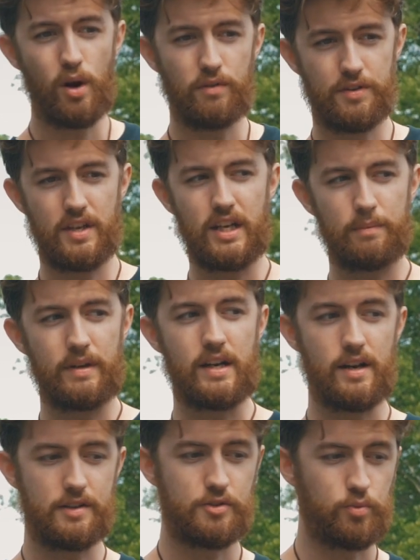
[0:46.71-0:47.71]
overthink
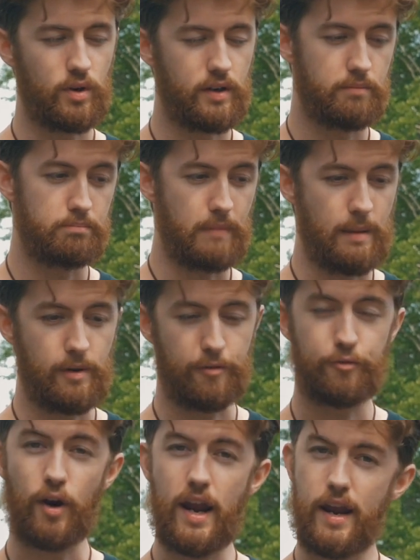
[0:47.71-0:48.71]
because we're maybe
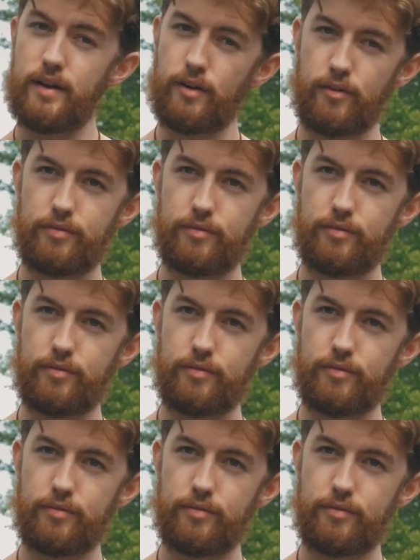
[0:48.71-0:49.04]
afraid of